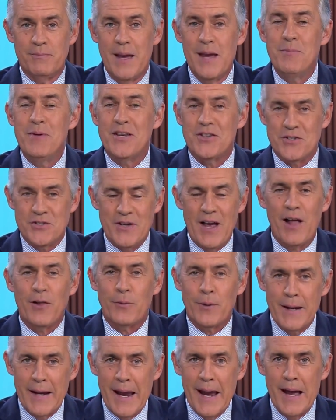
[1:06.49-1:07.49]
maybe a
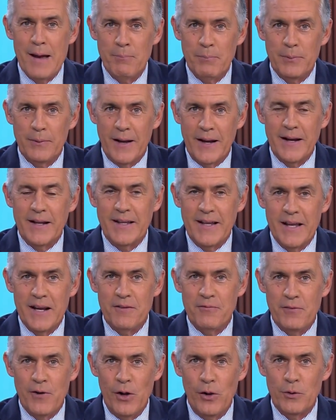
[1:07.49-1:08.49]
salary cap like in the
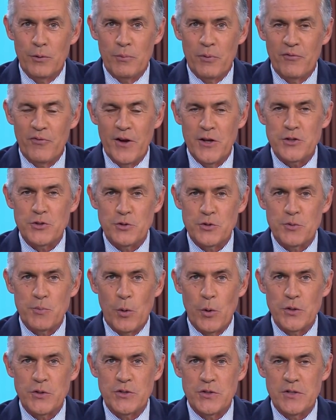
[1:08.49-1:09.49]
NFL or in professional
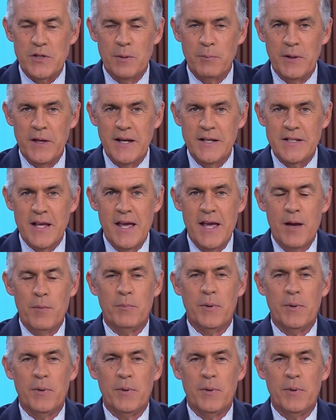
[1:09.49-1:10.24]
sports in some leagues.